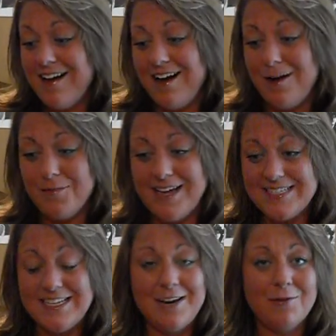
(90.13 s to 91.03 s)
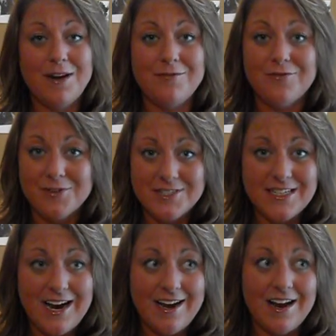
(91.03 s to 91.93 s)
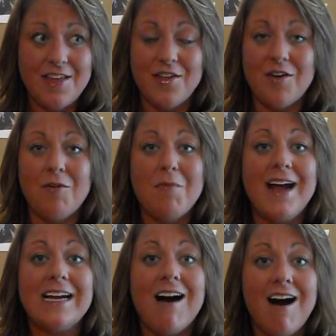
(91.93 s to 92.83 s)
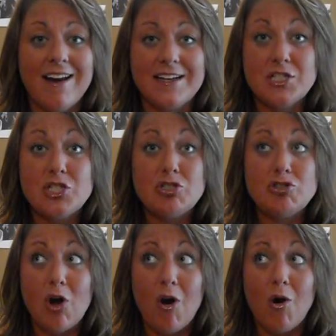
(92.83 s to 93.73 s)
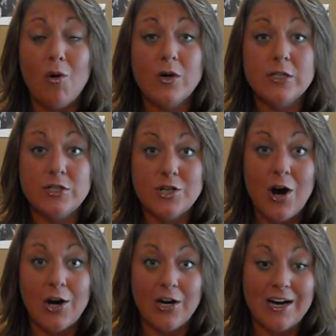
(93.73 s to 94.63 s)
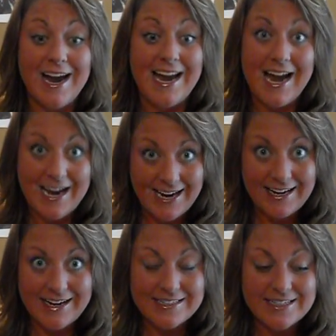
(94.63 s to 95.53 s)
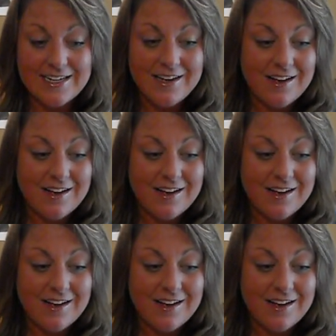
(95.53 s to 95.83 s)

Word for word: Um, last night when I first dyed it, I thought, oh my god, it's so dark. I hate it.